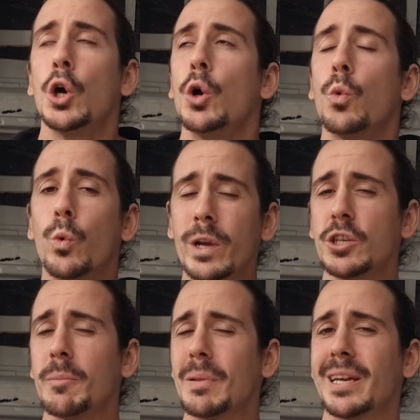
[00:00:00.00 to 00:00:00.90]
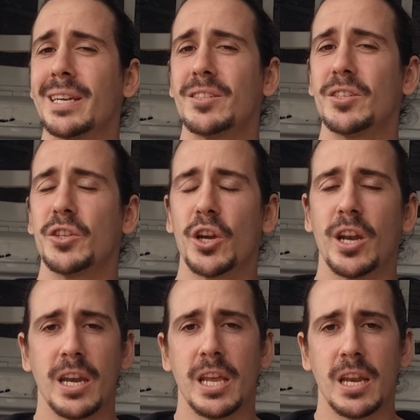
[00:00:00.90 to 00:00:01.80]
which appliances you're going
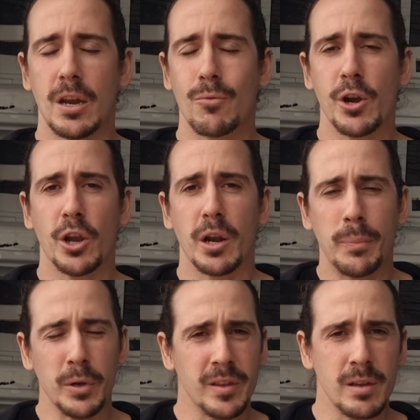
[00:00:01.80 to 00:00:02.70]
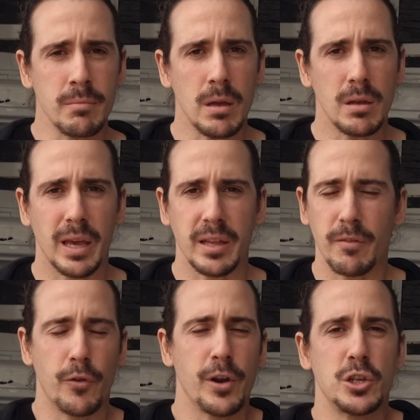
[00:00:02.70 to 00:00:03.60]
to need and where you're going to put them, like the
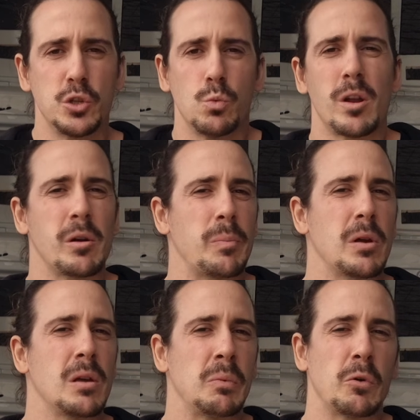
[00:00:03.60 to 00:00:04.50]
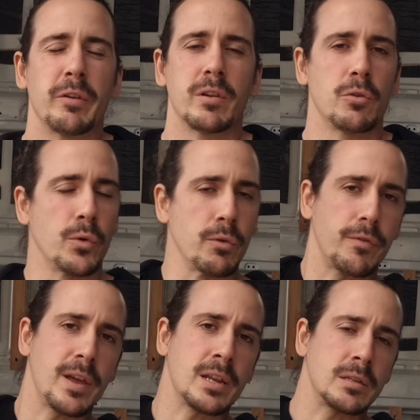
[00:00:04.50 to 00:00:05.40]
fridge, the water pump, or even the roof
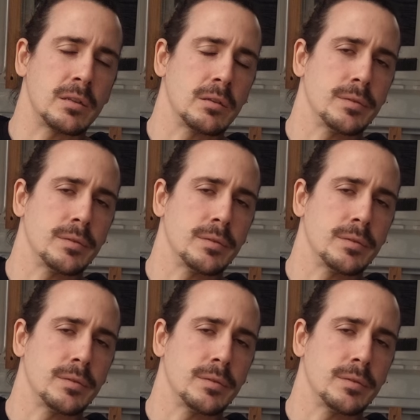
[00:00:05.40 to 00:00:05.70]
vent,